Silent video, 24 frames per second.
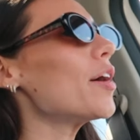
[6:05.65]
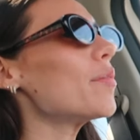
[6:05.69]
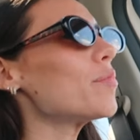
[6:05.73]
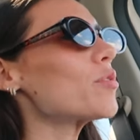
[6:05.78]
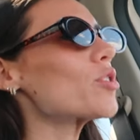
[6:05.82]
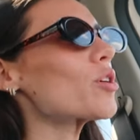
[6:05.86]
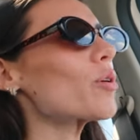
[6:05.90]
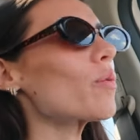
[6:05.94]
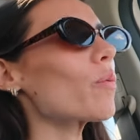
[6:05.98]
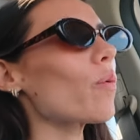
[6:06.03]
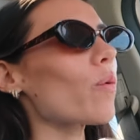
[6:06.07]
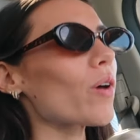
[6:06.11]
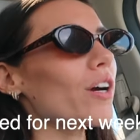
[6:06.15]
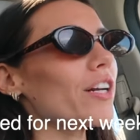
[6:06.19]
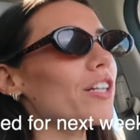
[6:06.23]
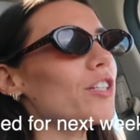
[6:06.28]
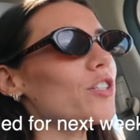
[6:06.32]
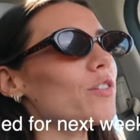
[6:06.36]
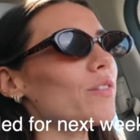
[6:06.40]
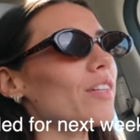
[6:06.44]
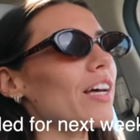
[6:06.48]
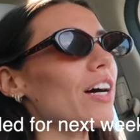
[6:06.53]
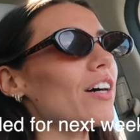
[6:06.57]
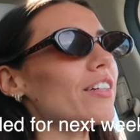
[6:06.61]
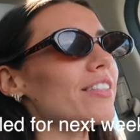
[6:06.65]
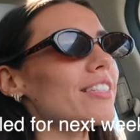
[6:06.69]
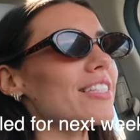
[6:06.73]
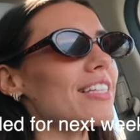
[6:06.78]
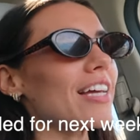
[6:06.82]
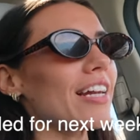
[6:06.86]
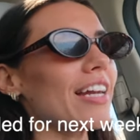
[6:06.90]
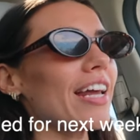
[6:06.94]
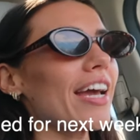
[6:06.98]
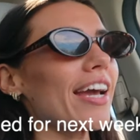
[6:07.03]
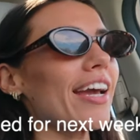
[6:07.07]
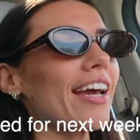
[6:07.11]
So we're gonna do that on
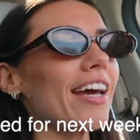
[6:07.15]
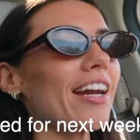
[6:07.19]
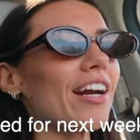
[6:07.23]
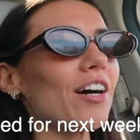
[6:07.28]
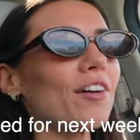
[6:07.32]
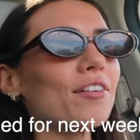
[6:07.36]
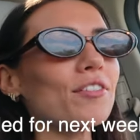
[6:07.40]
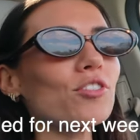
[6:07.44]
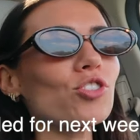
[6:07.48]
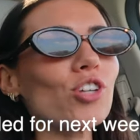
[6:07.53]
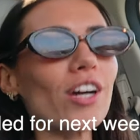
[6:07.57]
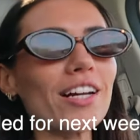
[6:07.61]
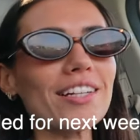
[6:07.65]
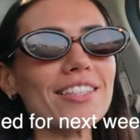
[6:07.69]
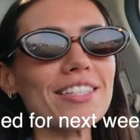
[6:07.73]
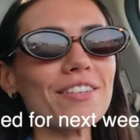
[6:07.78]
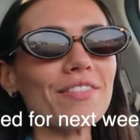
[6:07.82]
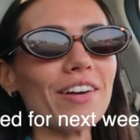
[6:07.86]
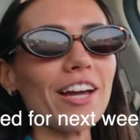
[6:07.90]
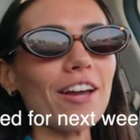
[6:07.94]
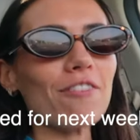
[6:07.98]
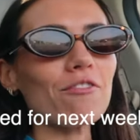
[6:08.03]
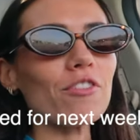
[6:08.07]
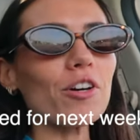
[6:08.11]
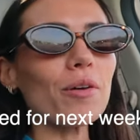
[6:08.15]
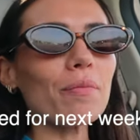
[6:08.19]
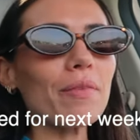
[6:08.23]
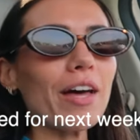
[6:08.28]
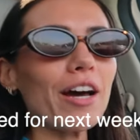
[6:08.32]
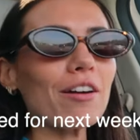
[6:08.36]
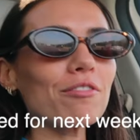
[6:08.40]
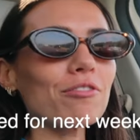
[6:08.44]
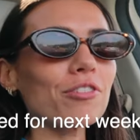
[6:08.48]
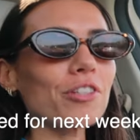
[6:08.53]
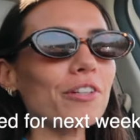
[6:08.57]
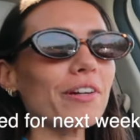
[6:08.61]
Sunday and I'll try to see if I can film
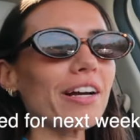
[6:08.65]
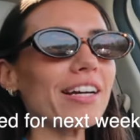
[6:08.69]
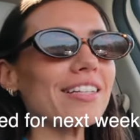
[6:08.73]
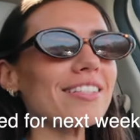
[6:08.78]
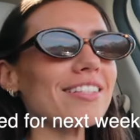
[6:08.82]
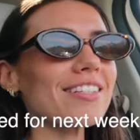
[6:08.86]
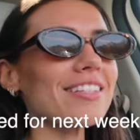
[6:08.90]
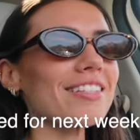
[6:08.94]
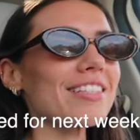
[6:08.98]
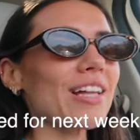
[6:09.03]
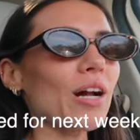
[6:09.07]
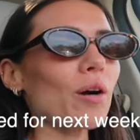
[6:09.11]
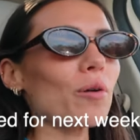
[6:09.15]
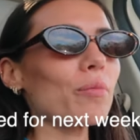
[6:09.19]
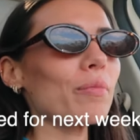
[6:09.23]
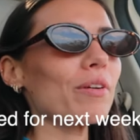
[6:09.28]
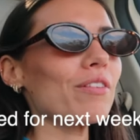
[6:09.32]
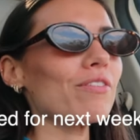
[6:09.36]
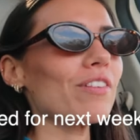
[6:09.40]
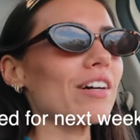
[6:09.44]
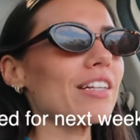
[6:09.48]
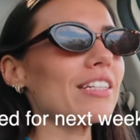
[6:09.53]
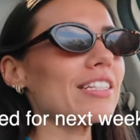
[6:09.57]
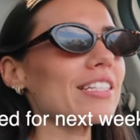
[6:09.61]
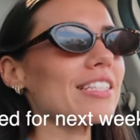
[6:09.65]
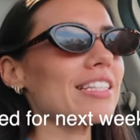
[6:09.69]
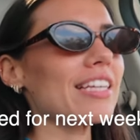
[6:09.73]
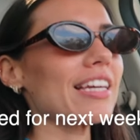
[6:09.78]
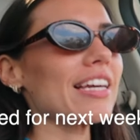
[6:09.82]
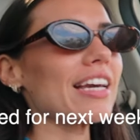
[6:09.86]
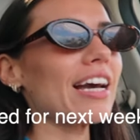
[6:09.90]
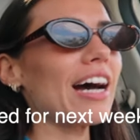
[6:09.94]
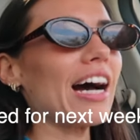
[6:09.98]
that for you guys because that'll be fun to see.